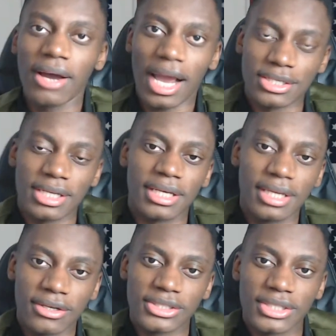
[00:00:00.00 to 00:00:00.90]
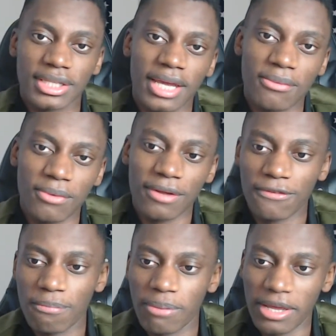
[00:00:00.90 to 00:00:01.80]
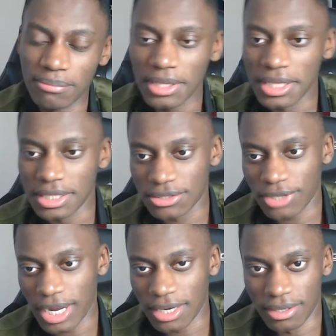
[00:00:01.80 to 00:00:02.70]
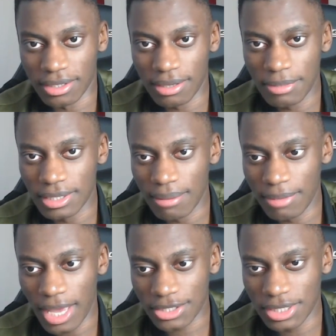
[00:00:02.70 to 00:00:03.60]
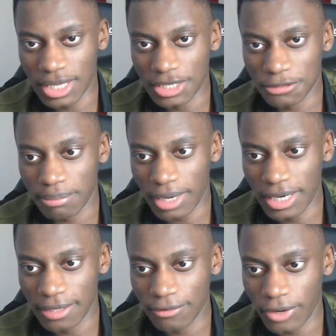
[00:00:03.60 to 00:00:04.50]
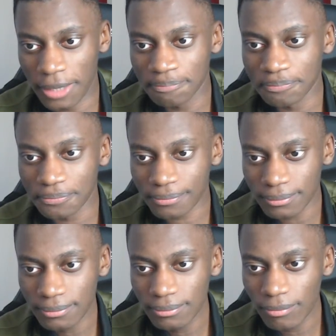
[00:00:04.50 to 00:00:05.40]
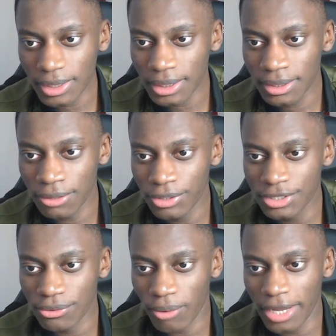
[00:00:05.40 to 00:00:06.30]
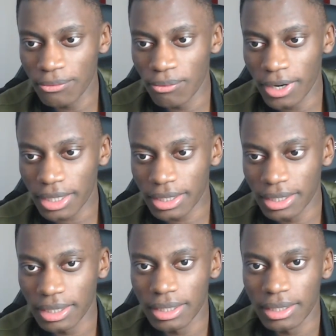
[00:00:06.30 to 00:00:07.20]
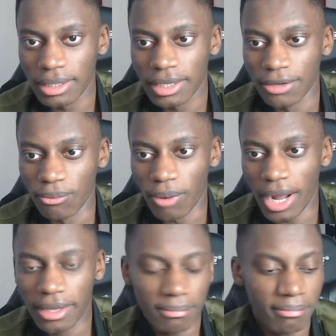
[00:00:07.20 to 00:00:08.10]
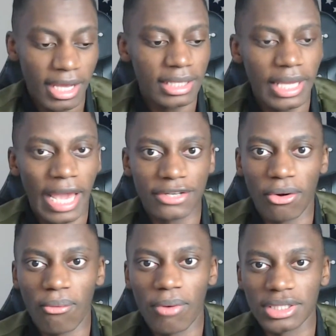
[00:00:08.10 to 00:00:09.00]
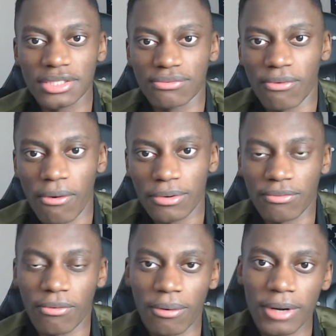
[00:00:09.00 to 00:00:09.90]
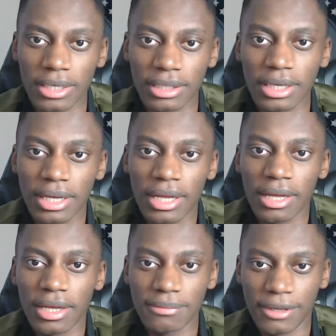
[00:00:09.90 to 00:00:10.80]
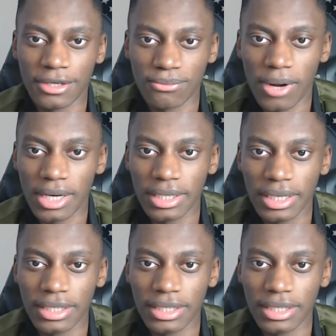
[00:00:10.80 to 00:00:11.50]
actually, here's the thing. If you play Muller striker, let me actually explain it. Right. The reason why it worked and why mainly I don't want this 4-1-4-1 is because one,